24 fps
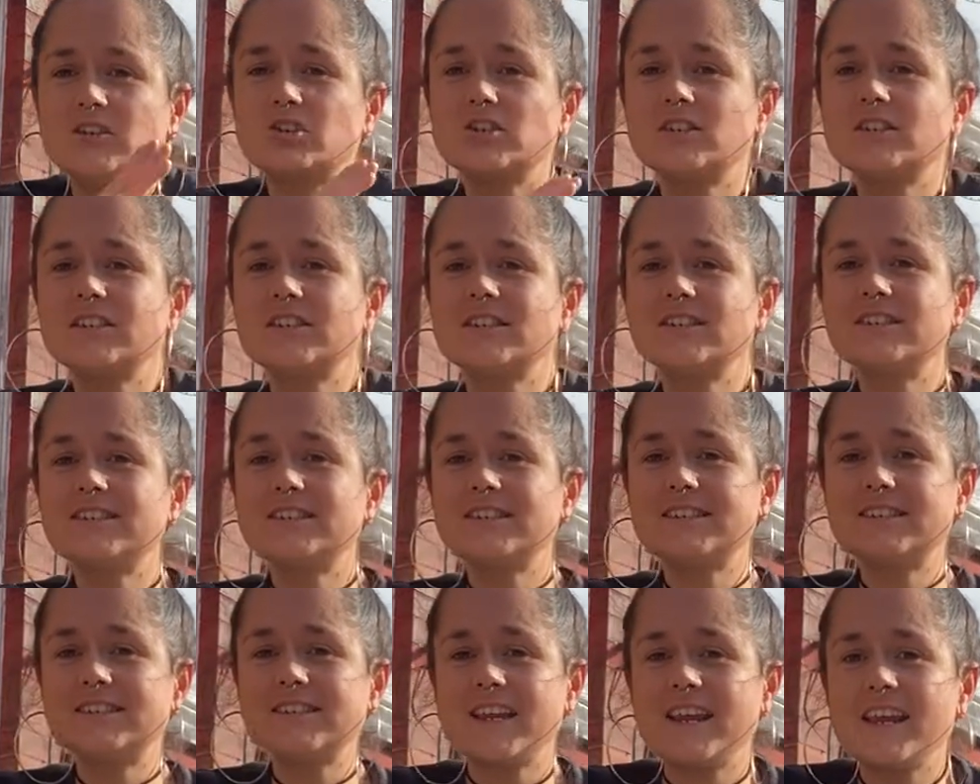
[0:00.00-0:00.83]
just to
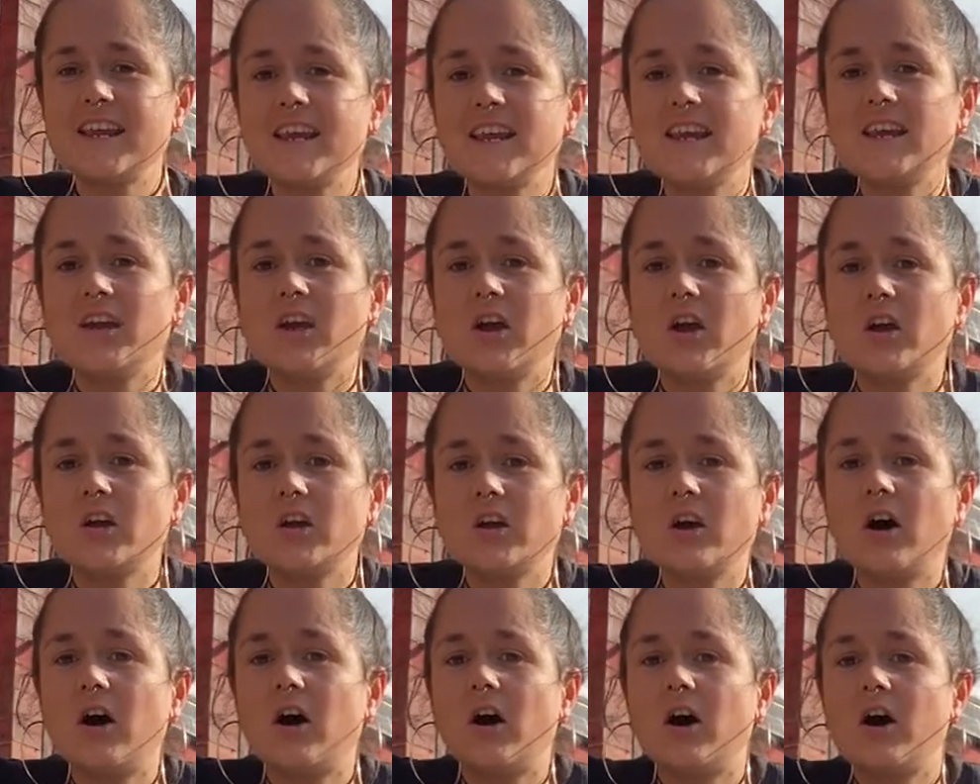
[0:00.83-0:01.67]
see
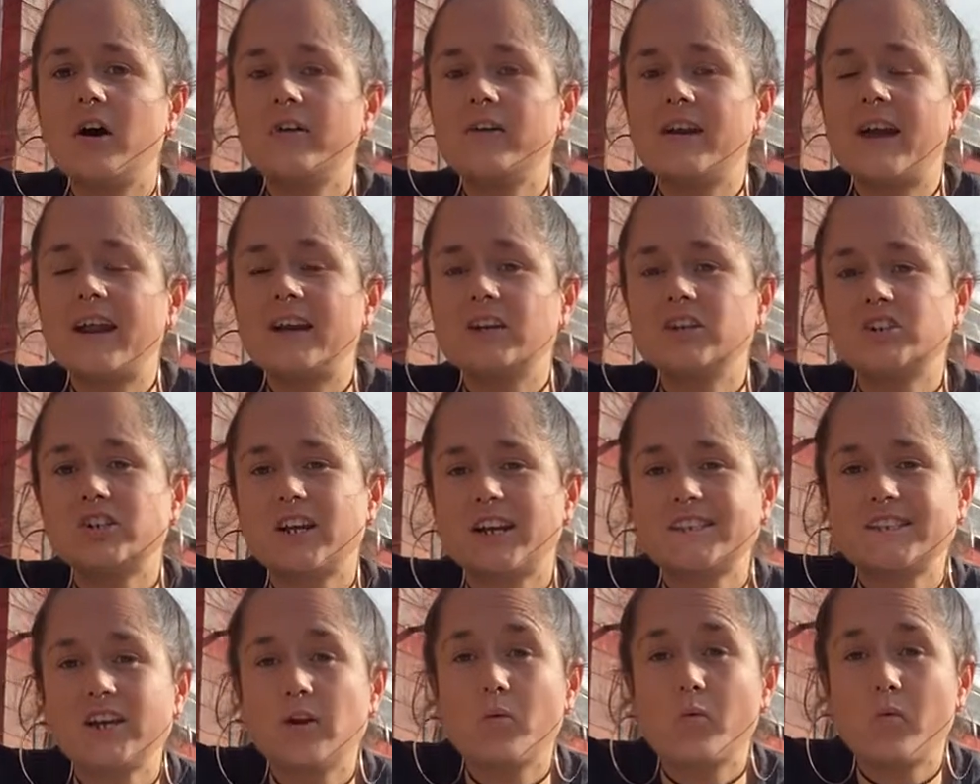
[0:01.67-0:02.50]
your own
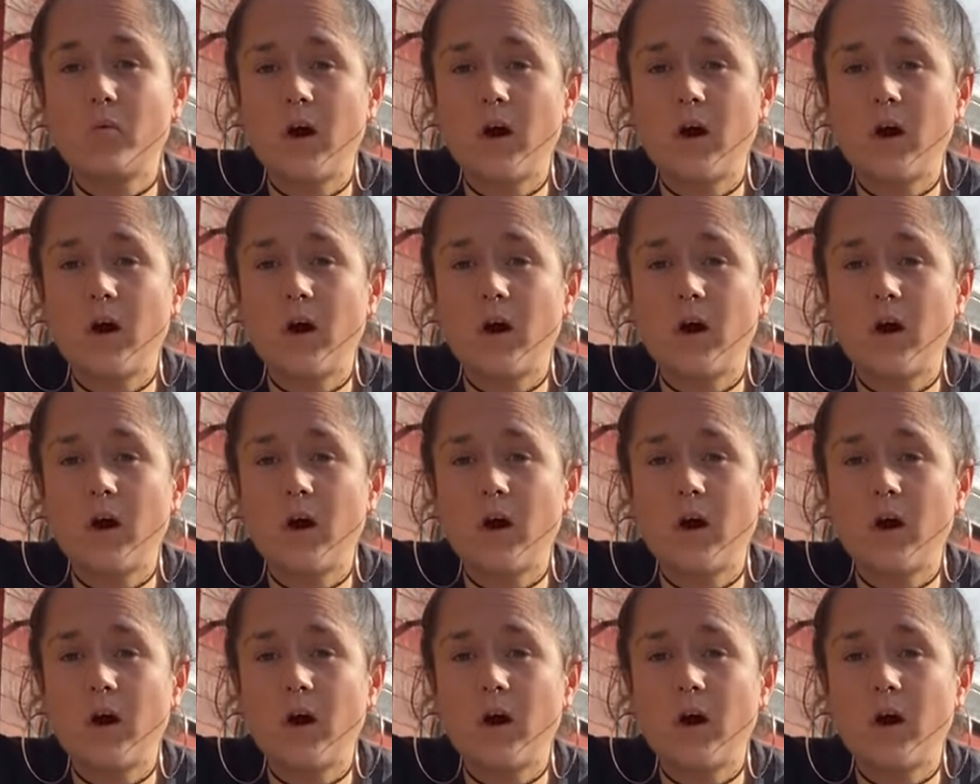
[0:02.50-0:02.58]
energetic